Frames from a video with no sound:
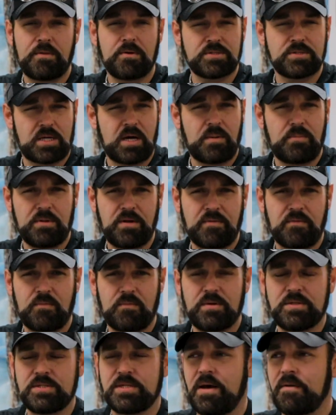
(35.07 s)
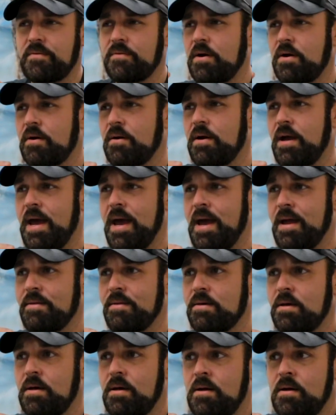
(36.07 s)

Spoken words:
There's a couple different ones out there, and